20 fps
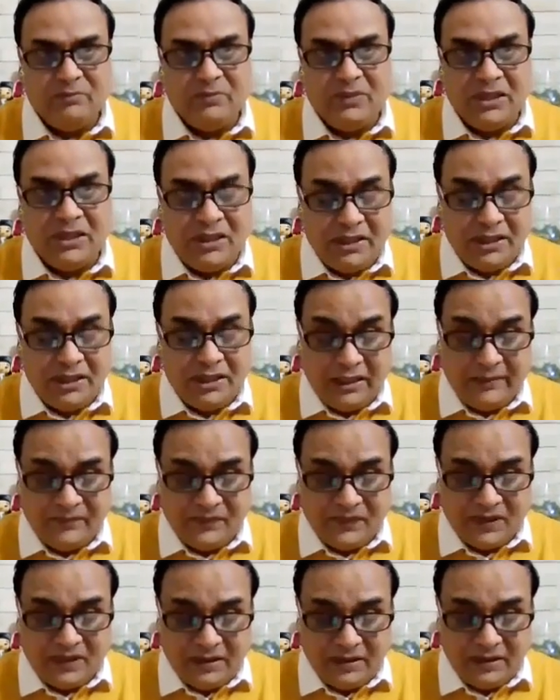
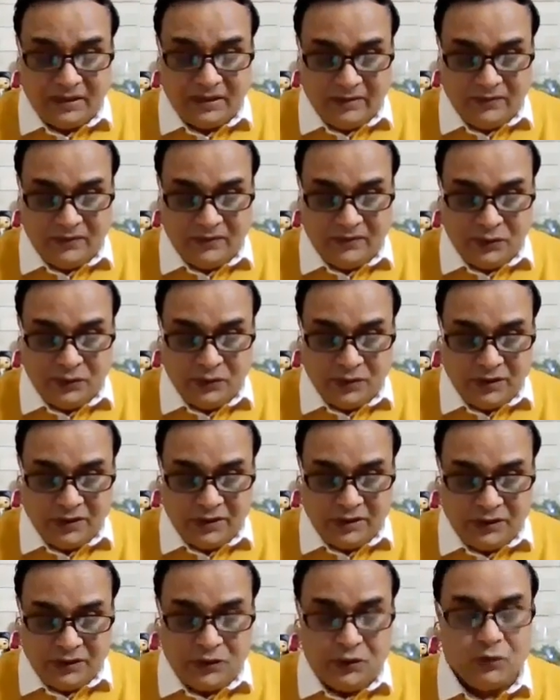building
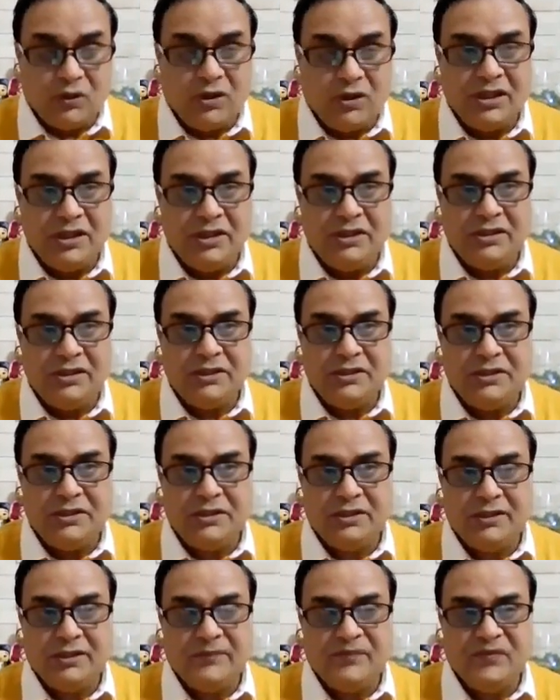a joint
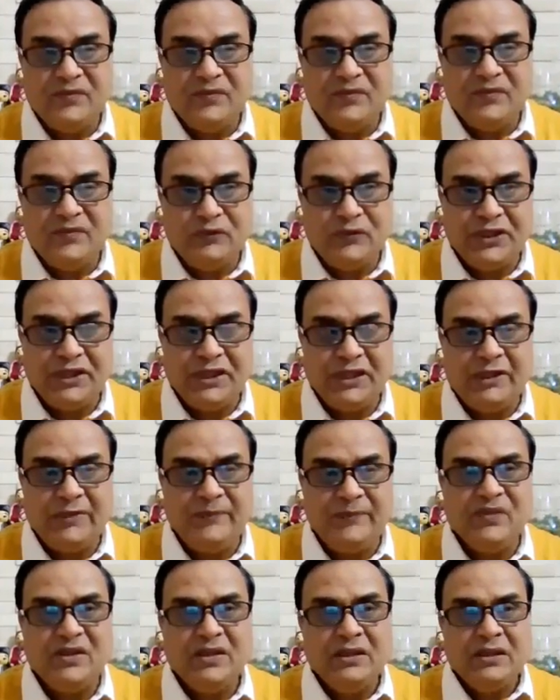
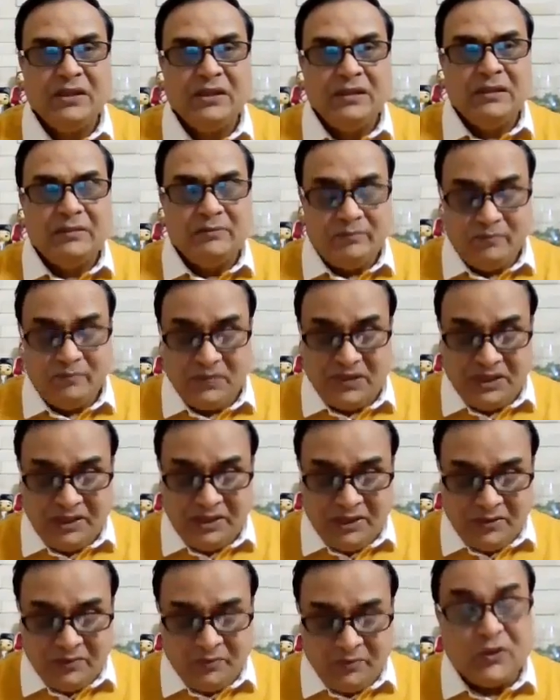free
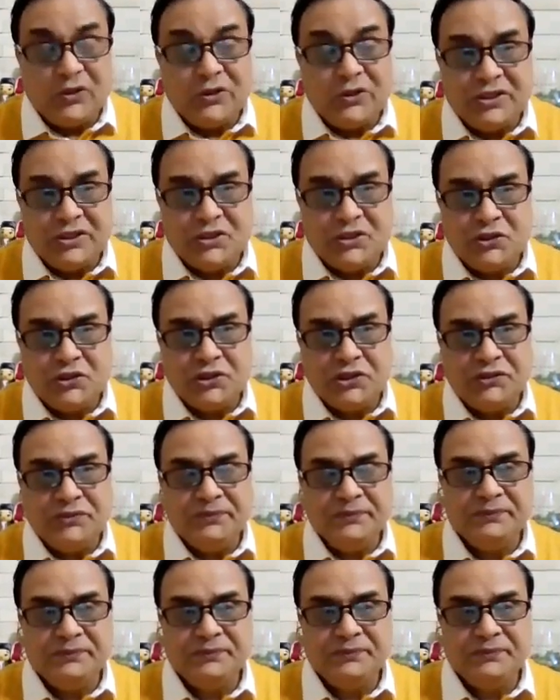meat
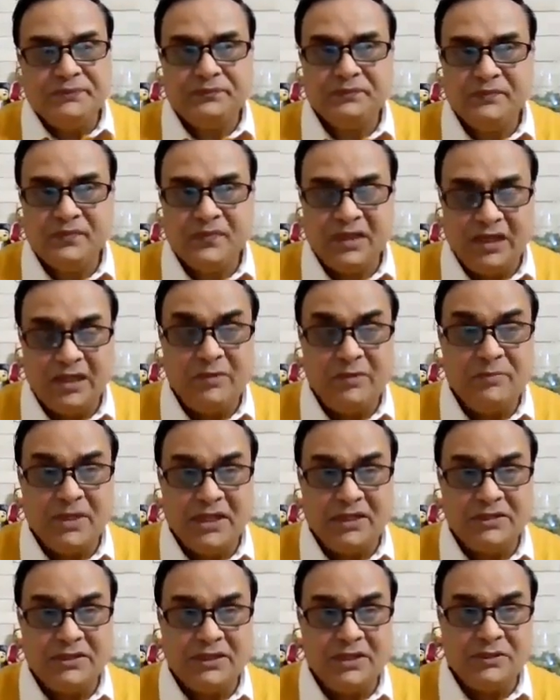production and
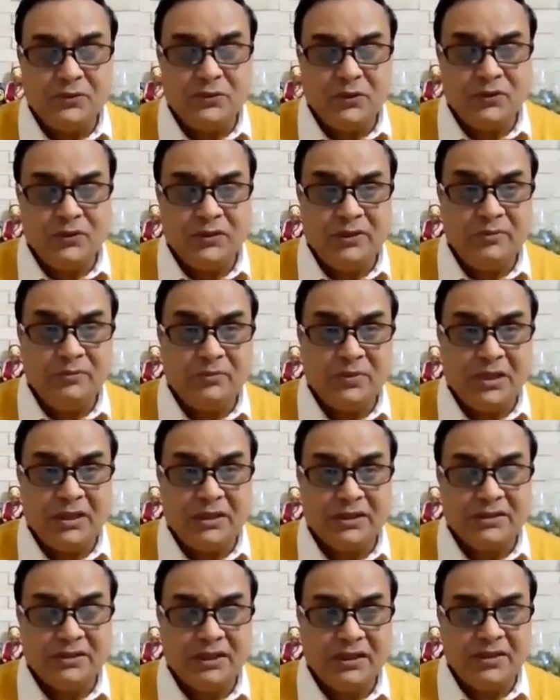packaging zone in
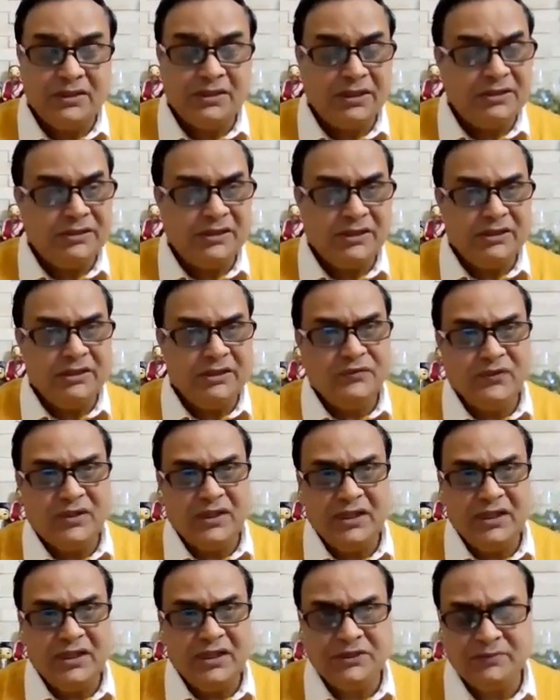Pakistan under the
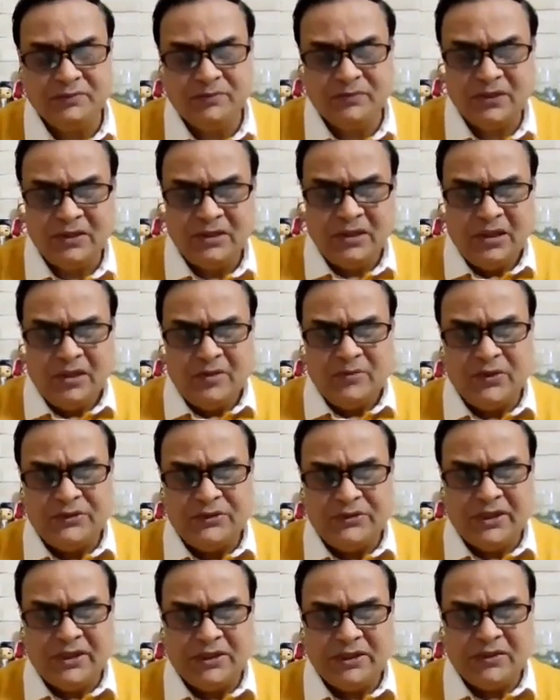flagship
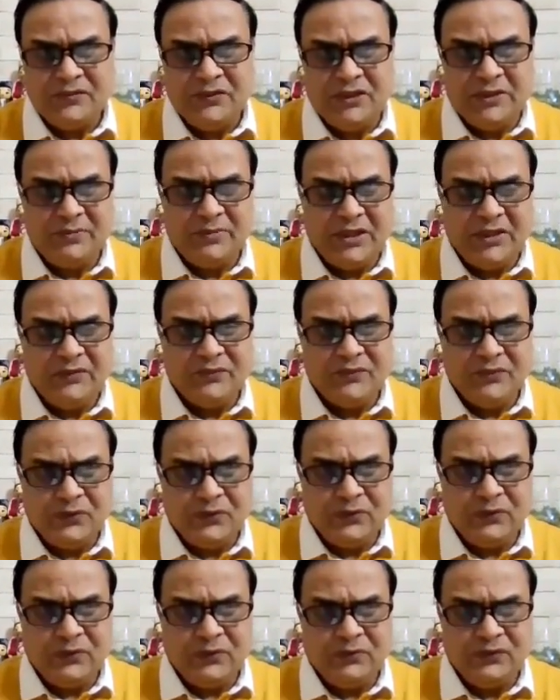project of CPEC
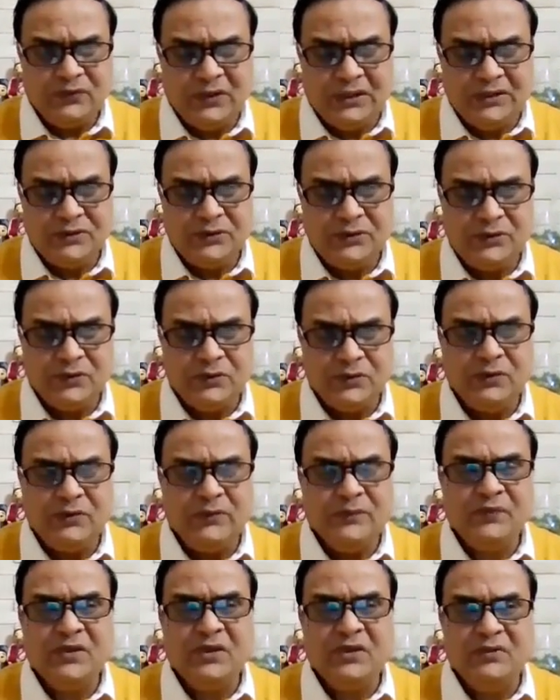Phase
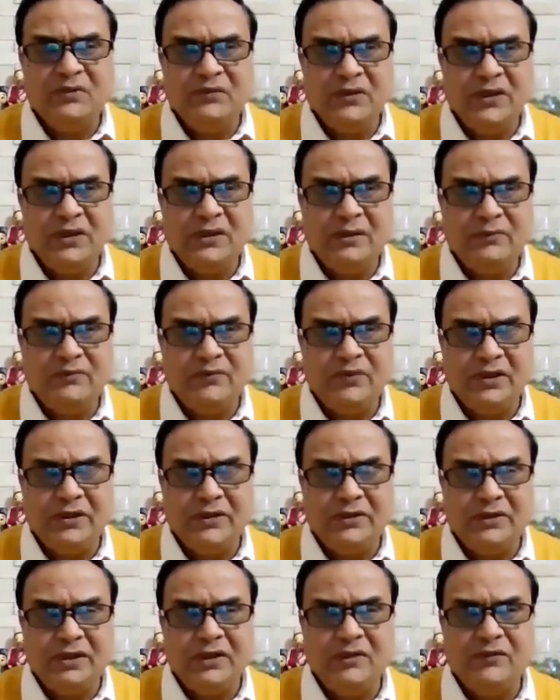2
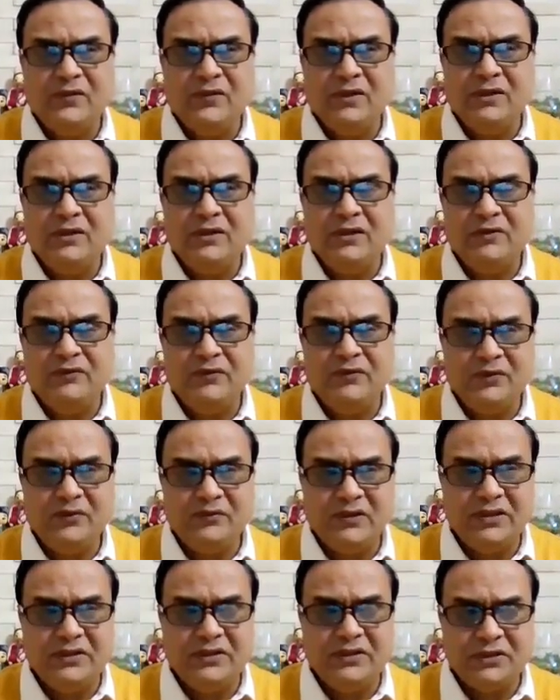will deliver a
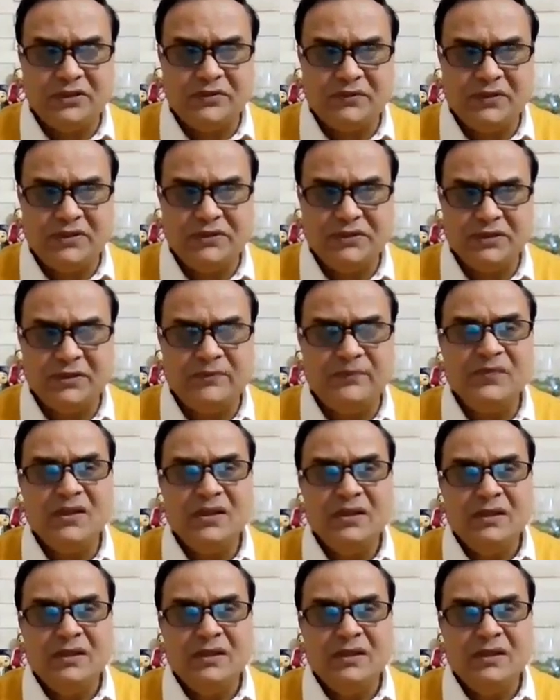win-win situation